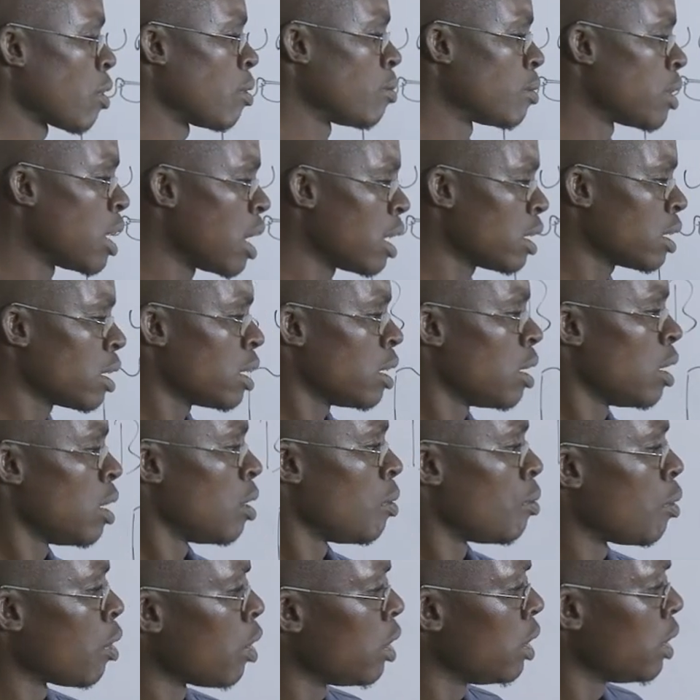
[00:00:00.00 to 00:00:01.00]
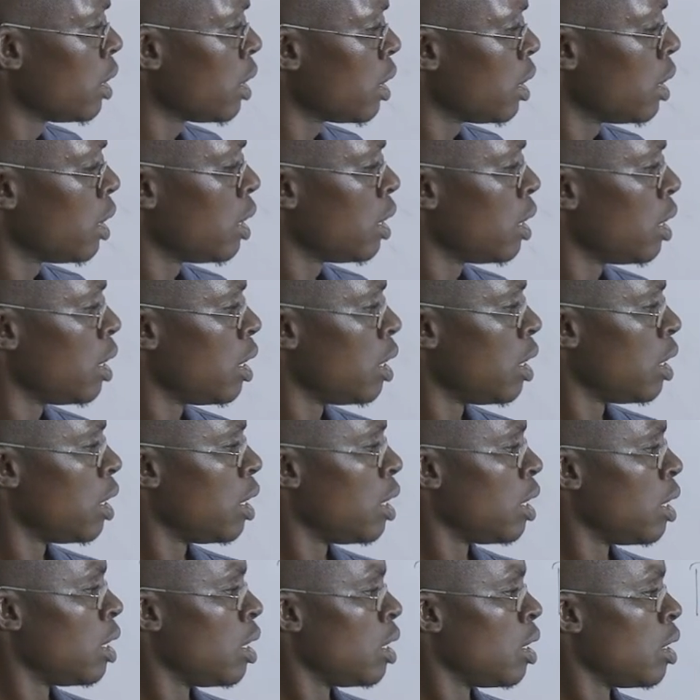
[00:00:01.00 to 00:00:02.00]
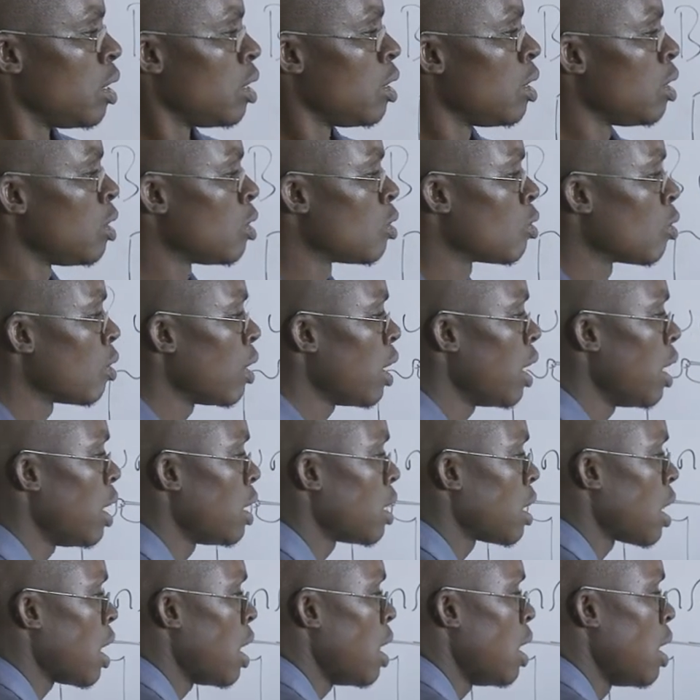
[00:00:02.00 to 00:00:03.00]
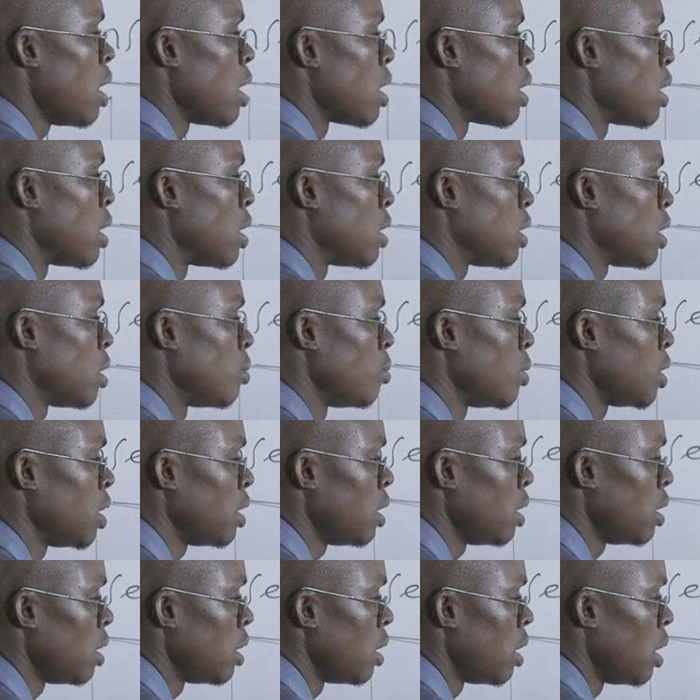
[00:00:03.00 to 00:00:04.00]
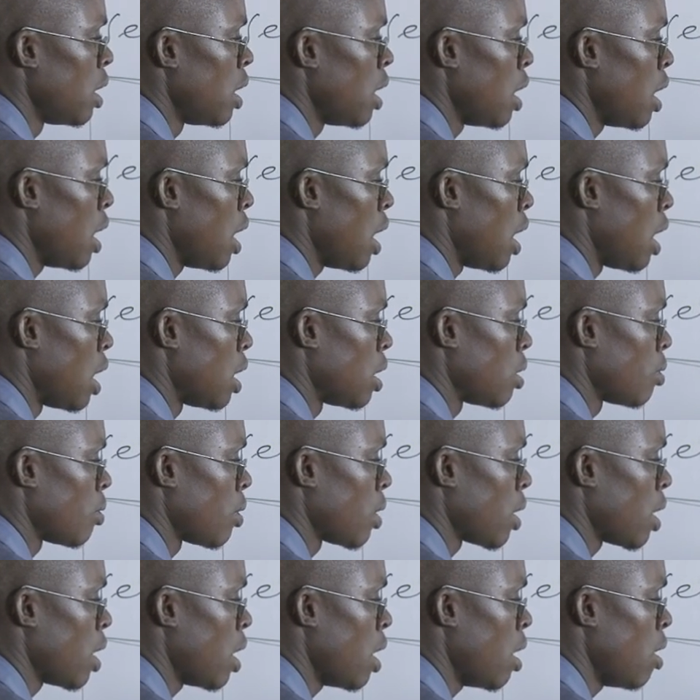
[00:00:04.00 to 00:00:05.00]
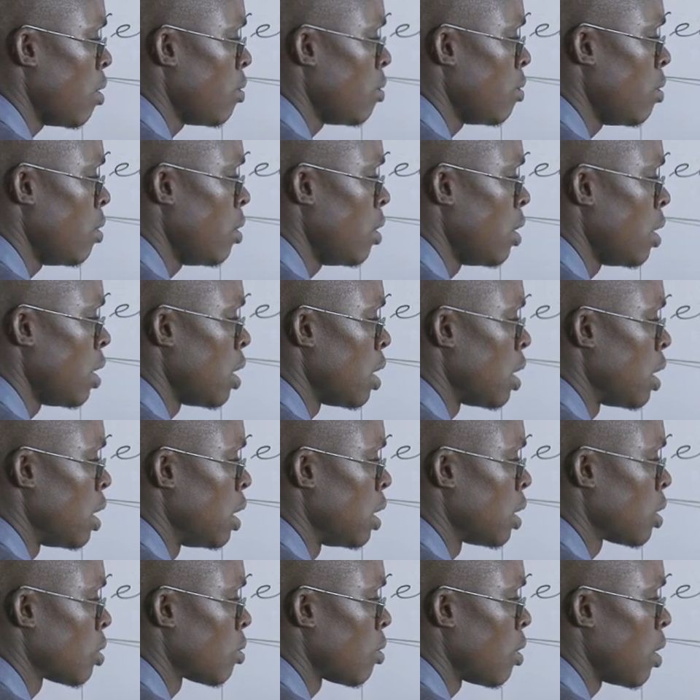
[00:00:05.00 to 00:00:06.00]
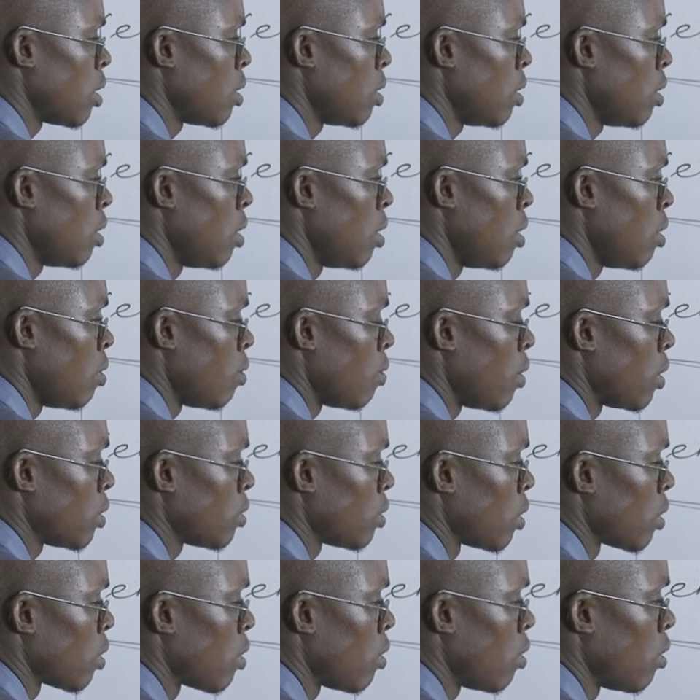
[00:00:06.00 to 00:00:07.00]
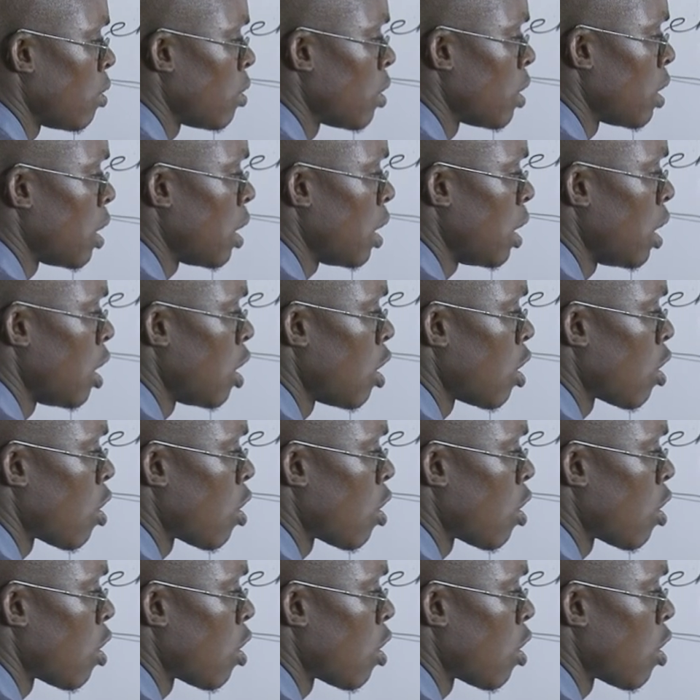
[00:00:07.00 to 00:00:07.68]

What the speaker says: from that point to enter the chimney, and we have this one, what we call the